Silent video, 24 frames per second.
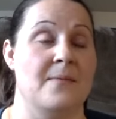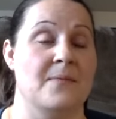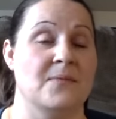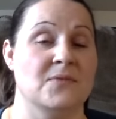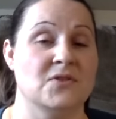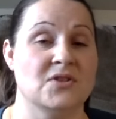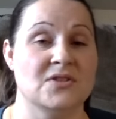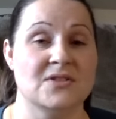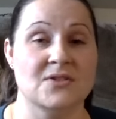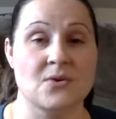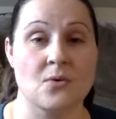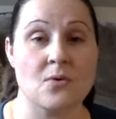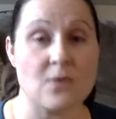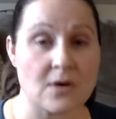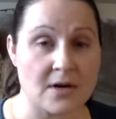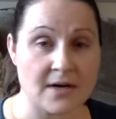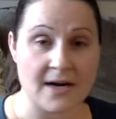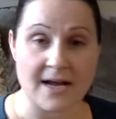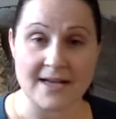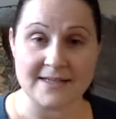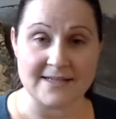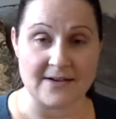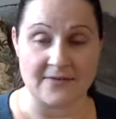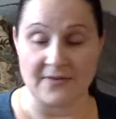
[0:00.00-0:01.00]
Just
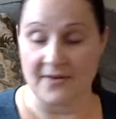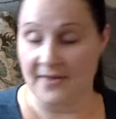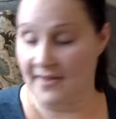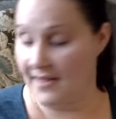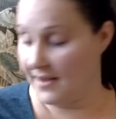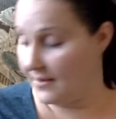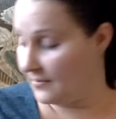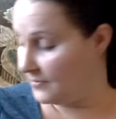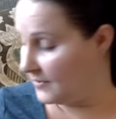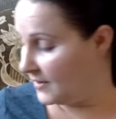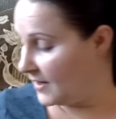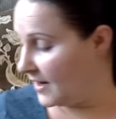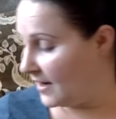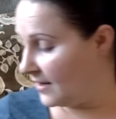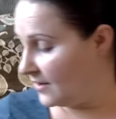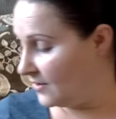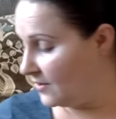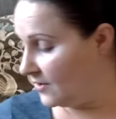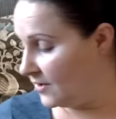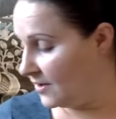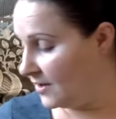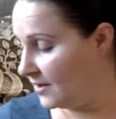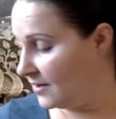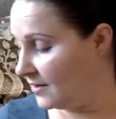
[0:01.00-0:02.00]
organize everything that I
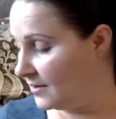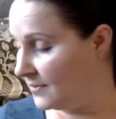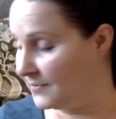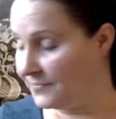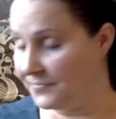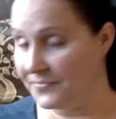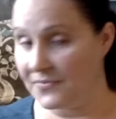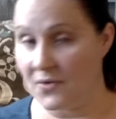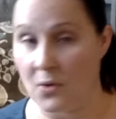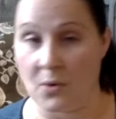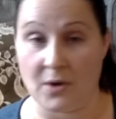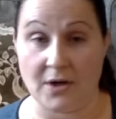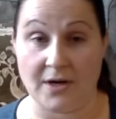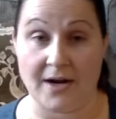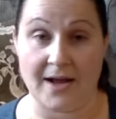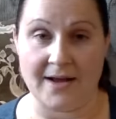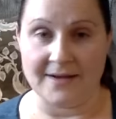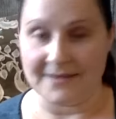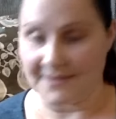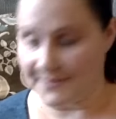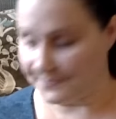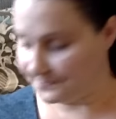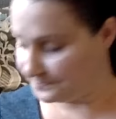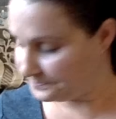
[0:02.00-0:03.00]
could
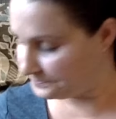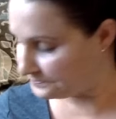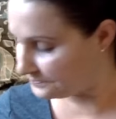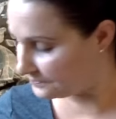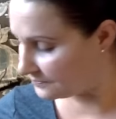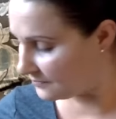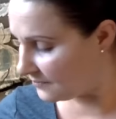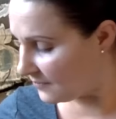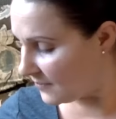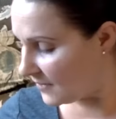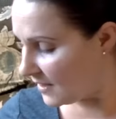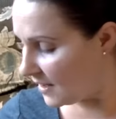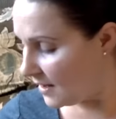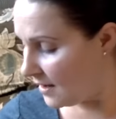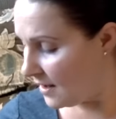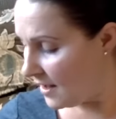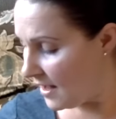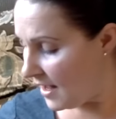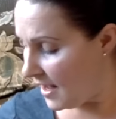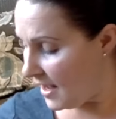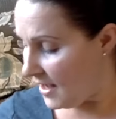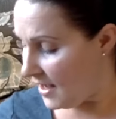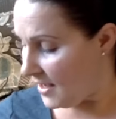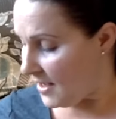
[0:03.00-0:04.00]
organize.
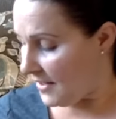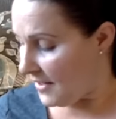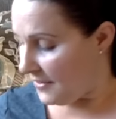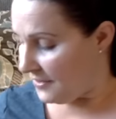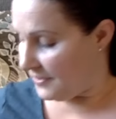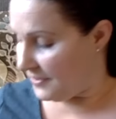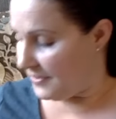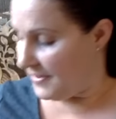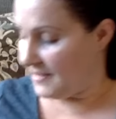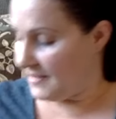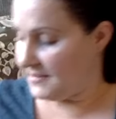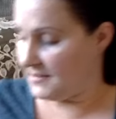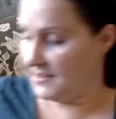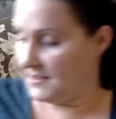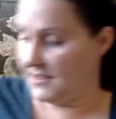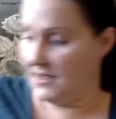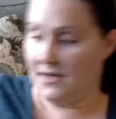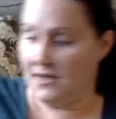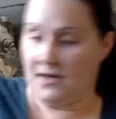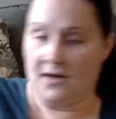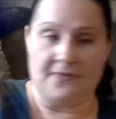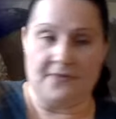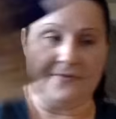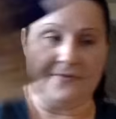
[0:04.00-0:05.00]
This year,